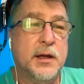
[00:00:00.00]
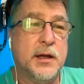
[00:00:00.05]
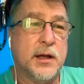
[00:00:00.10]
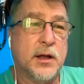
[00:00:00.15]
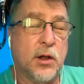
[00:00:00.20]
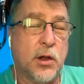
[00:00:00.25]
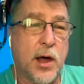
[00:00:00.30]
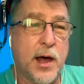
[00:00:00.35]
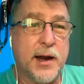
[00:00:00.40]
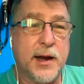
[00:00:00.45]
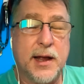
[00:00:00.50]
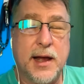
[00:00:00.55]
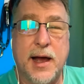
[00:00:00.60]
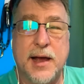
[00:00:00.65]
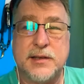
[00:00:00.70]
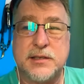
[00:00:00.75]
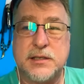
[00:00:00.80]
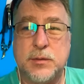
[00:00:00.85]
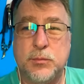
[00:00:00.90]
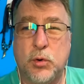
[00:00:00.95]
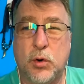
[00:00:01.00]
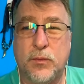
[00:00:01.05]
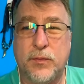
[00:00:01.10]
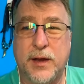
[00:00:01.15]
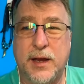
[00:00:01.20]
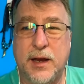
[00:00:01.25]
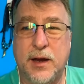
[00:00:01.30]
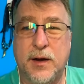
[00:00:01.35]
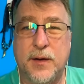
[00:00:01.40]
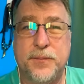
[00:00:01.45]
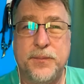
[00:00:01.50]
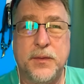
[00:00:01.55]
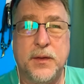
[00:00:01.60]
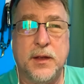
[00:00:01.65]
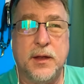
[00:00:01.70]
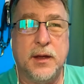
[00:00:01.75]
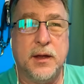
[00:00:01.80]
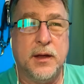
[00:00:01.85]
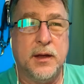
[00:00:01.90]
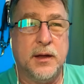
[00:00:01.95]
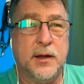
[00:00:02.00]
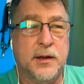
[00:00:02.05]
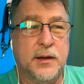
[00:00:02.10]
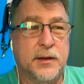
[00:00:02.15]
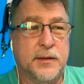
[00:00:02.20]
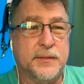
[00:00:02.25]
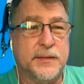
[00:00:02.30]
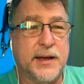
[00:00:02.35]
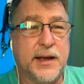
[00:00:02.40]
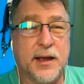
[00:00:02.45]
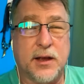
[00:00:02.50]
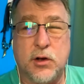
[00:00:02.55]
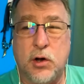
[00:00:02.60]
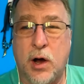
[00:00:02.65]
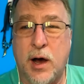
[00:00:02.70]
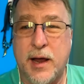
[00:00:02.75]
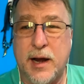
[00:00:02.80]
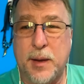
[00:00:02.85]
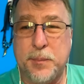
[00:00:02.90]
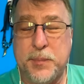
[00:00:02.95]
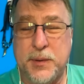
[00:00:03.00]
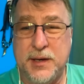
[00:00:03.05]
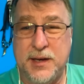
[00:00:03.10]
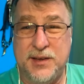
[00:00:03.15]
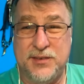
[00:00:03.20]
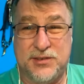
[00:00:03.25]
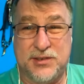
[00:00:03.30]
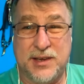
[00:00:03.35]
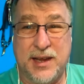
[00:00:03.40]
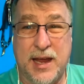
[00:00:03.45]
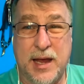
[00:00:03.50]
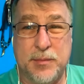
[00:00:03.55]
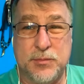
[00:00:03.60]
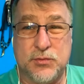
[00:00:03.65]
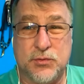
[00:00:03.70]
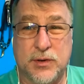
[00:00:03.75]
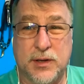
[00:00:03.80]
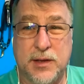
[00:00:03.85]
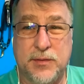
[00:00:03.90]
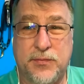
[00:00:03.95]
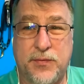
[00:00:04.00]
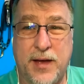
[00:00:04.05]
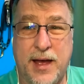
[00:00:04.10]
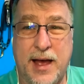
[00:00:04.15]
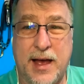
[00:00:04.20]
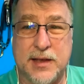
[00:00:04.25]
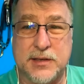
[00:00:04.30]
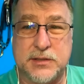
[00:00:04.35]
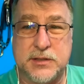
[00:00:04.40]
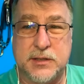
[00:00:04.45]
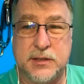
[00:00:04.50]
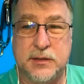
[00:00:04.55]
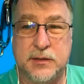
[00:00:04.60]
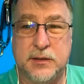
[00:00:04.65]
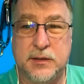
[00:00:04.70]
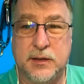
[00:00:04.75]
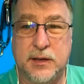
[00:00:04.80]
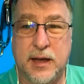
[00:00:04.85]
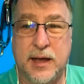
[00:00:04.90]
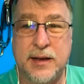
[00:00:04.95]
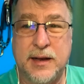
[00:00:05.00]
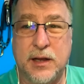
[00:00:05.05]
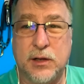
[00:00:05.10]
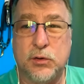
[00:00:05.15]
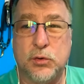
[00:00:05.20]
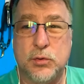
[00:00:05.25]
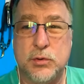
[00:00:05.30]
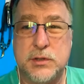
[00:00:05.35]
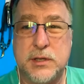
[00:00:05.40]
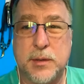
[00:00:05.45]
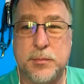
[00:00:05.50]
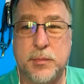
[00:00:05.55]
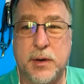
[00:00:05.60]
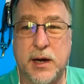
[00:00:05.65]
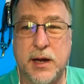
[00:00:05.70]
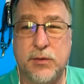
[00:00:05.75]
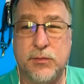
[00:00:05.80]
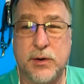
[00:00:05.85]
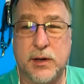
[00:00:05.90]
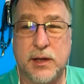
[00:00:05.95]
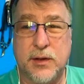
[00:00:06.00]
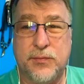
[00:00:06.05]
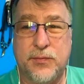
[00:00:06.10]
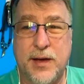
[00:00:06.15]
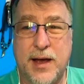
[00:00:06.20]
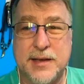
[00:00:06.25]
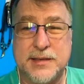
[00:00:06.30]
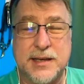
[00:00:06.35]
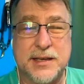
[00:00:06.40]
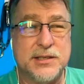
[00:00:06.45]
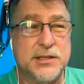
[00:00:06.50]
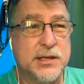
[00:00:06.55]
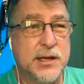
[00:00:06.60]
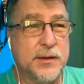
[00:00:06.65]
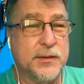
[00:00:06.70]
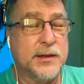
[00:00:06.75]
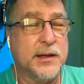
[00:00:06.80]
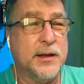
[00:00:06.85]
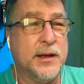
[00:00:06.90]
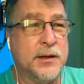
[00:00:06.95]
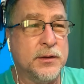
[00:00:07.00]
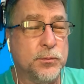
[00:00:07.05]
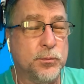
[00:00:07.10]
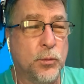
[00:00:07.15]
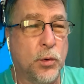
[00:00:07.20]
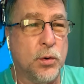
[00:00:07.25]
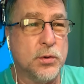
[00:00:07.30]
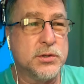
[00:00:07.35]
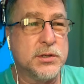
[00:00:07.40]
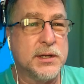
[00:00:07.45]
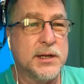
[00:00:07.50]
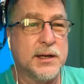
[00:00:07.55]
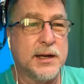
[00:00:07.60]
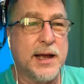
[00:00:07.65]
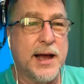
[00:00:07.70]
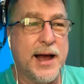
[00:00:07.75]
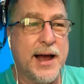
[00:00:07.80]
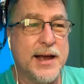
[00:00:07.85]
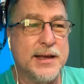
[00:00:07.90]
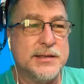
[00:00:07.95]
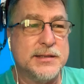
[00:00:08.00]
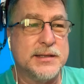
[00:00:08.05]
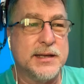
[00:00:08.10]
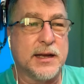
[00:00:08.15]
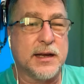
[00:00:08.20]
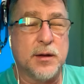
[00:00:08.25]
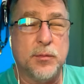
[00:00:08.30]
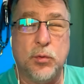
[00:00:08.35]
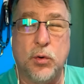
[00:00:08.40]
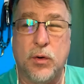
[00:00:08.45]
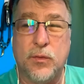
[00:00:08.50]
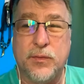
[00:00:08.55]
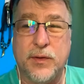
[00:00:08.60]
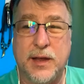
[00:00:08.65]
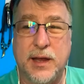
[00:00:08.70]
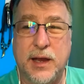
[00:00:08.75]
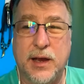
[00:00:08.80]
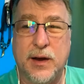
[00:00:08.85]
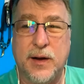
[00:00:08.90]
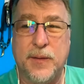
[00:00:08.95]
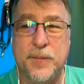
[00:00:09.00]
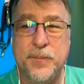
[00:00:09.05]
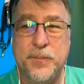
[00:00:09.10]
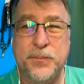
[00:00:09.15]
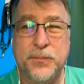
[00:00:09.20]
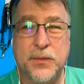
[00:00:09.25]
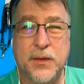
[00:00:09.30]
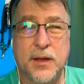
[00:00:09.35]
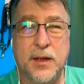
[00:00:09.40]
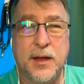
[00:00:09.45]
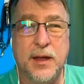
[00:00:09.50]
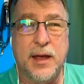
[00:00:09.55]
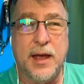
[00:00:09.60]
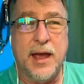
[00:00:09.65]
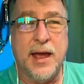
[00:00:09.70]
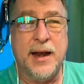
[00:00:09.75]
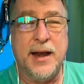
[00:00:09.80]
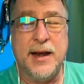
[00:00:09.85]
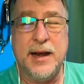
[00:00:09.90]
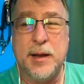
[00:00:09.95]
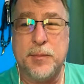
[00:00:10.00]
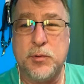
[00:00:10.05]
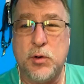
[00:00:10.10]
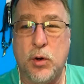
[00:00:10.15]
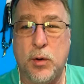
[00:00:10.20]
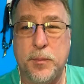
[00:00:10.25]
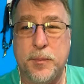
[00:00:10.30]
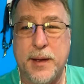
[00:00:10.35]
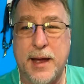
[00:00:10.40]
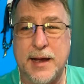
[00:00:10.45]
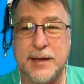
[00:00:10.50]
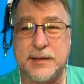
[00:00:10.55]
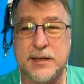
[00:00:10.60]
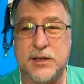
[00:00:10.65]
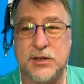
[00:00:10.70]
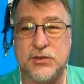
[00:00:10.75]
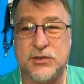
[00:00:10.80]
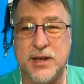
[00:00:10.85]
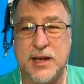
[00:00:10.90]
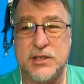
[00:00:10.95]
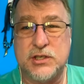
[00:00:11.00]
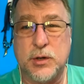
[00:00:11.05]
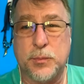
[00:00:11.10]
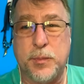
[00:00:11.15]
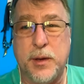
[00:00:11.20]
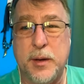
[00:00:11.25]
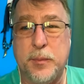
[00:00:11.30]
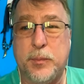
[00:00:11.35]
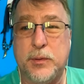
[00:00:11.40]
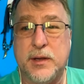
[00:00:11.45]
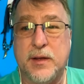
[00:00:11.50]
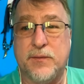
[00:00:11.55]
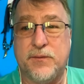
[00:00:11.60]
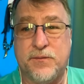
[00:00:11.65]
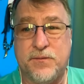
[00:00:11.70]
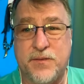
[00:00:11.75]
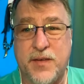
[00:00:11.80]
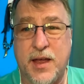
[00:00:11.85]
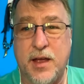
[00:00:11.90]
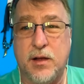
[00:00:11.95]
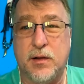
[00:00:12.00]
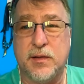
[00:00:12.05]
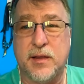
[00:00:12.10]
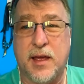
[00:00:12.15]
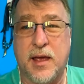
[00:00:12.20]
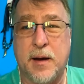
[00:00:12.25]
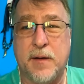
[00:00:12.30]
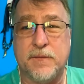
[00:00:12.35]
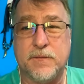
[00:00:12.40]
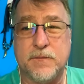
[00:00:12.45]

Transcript: A lot of guys come over here, they get caught up in these scams really fast, and they lose their money really fast. I see in most of the guys that come over here and end up going back to the States are people that failed in a